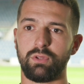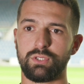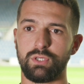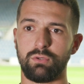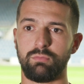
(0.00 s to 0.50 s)

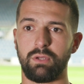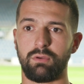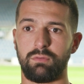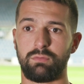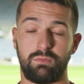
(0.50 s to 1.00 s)
wants you,
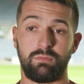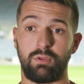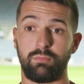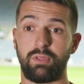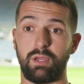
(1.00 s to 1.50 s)
because
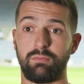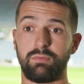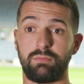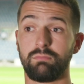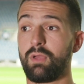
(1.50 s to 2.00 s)

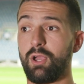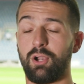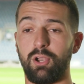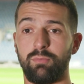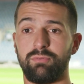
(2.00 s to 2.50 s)
sometimes
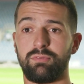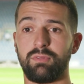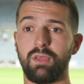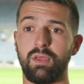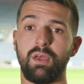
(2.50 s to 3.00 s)

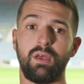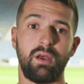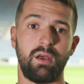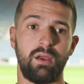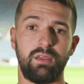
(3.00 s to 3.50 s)
clubs,
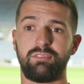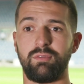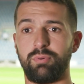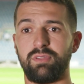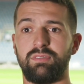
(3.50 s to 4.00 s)
it's
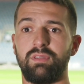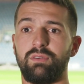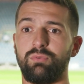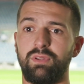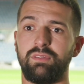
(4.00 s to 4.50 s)
the
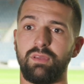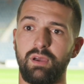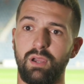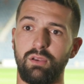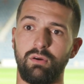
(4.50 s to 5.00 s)
president who
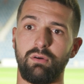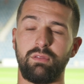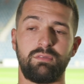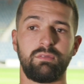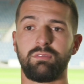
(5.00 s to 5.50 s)
decide, or
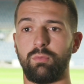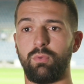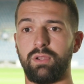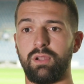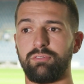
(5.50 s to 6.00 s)
it's
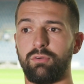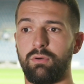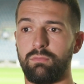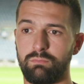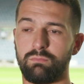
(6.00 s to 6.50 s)
someone else.
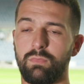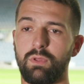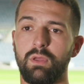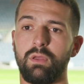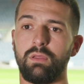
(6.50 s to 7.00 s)
Or
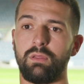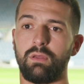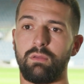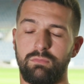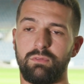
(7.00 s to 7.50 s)

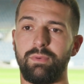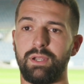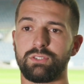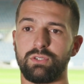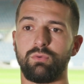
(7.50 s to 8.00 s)
the
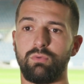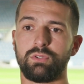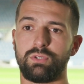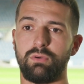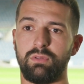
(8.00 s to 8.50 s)
manager who
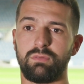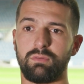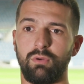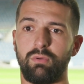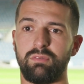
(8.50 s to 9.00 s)
wants you, it's
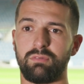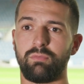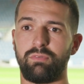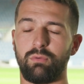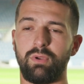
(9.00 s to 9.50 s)
always
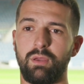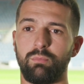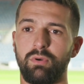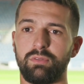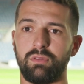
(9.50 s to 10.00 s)
something really
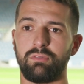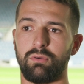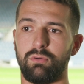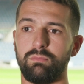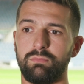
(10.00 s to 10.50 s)
important.
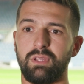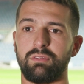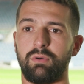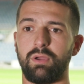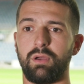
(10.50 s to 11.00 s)
So
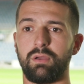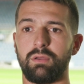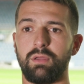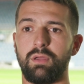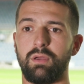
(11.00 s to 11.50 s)
that's why
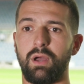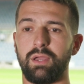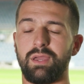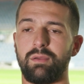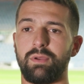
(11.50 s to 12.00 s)

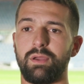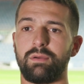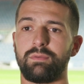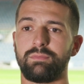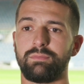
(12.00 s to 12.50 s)
I came here.